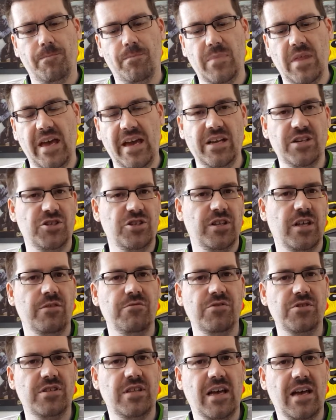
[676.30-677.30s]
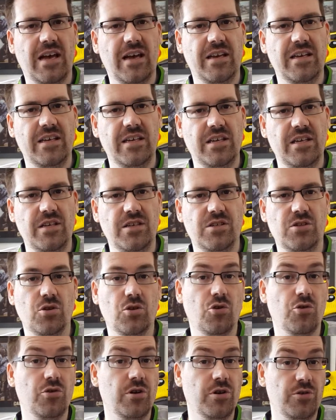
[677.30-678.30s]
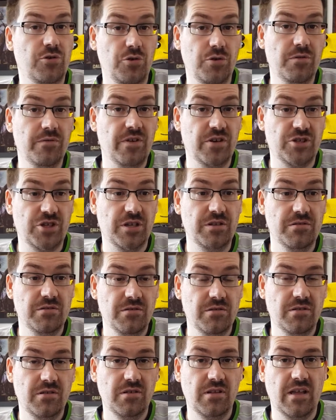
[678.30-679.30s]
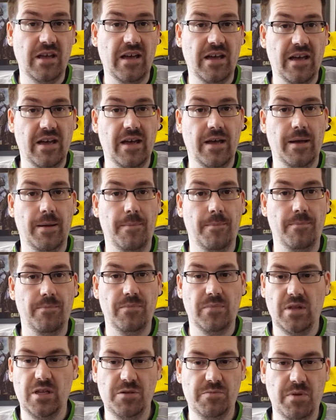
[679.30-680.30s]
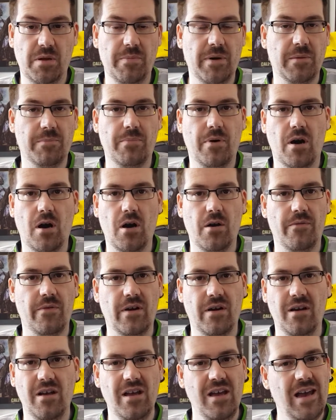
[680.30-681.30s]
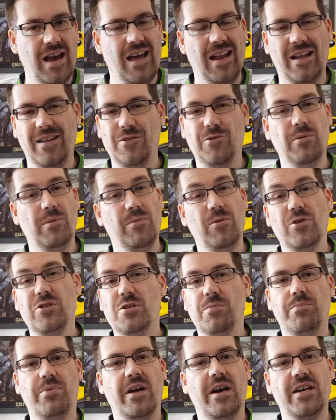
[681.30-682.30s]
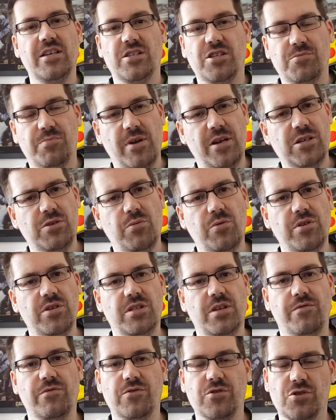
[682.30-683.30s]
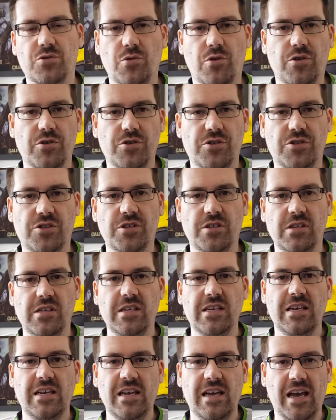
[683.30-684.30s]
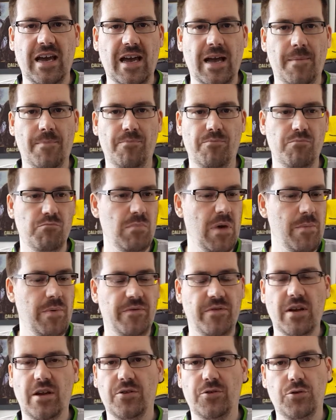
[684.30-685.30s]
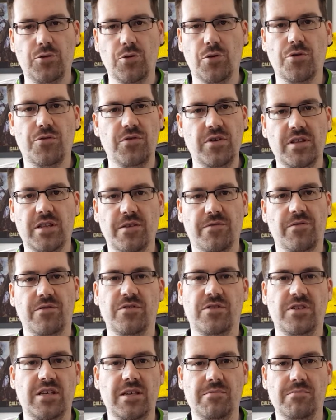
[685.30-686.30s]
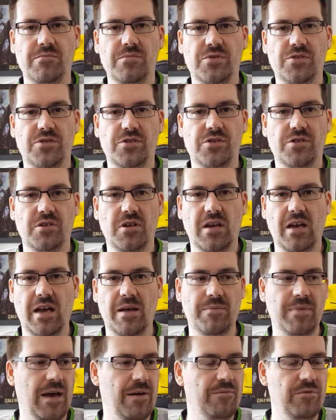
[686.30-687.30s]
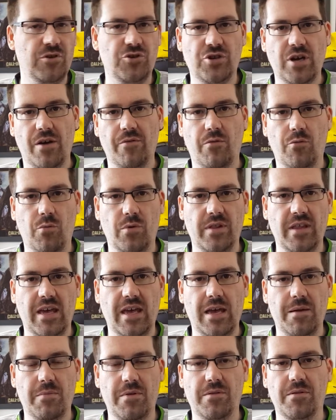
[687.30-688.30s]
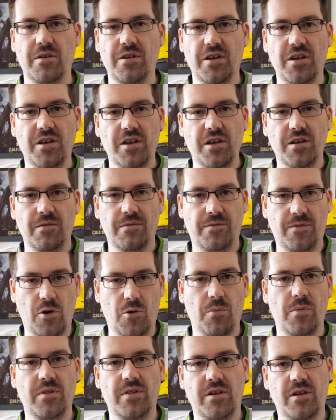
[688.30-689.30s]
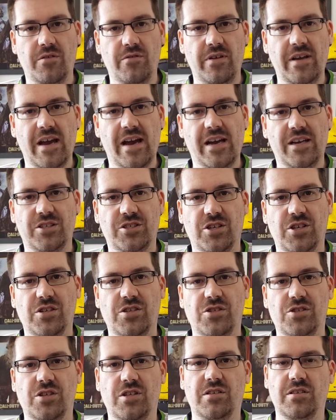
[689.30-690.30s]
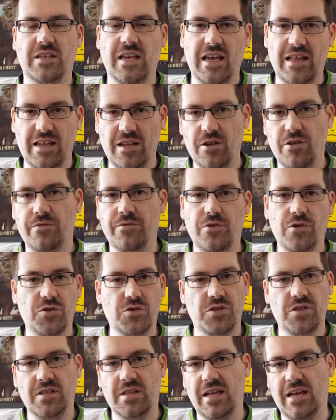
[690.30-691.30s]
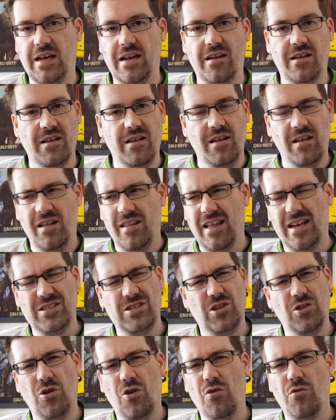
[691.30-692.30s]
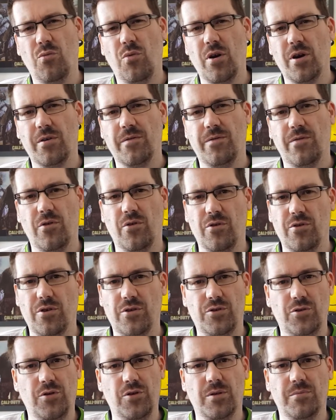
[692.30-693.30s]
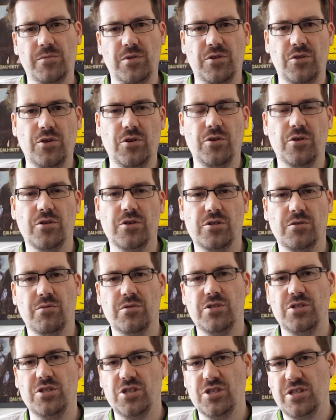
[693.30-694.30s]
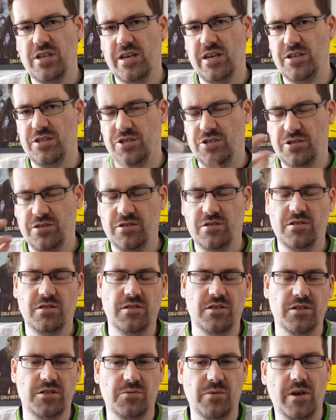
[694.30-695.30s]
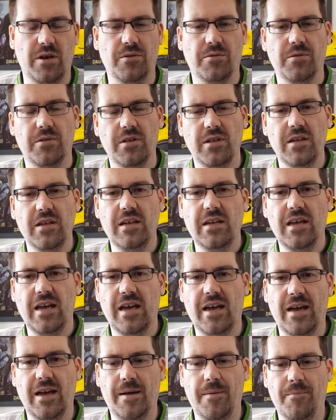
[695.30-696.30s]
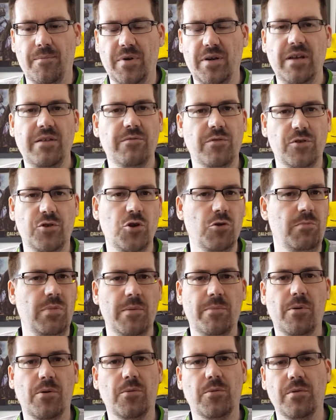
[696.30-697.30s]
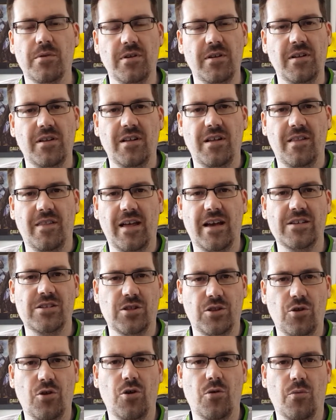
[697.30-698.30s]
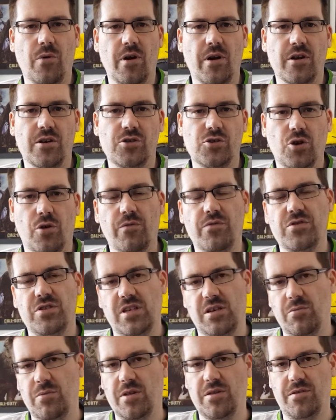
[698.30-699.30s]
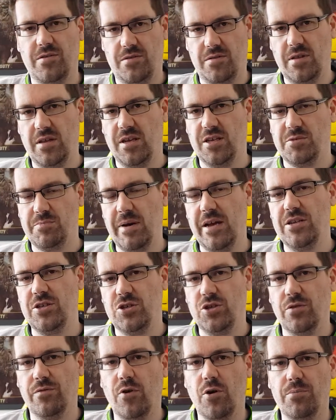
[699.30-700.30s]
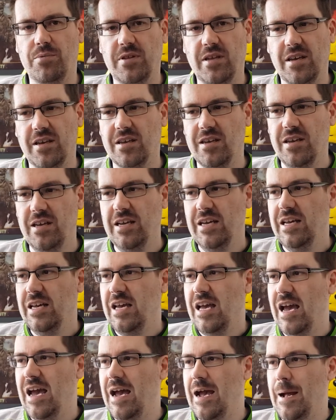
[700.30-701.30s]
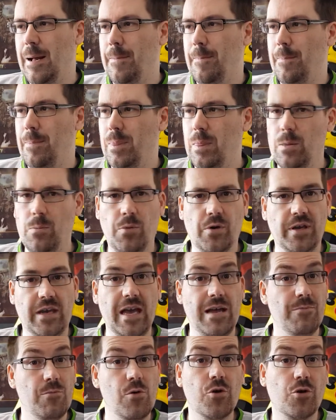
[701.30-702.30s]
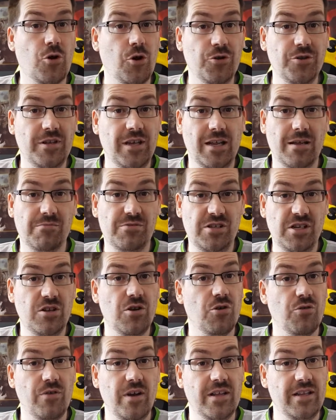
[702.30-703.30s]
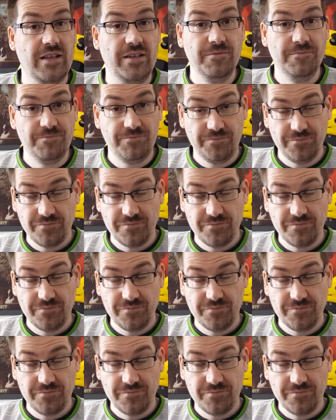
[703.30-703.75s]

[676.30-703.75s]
Hitch announced that he's no longer doing Vision. He's been a big part of it, and I'm not surprised, especially with all these different squads. Maybe if you had 2 or 3 different teams and having to travel with them and filming their reactions and getting interviews and that's a lot of work for the 2 of them to do, because it wasn't just Hitch as well. But even for 2 people, that's a lot of work. So obviously with the expansion of Optic, we're getting more content. I'm seeing it already.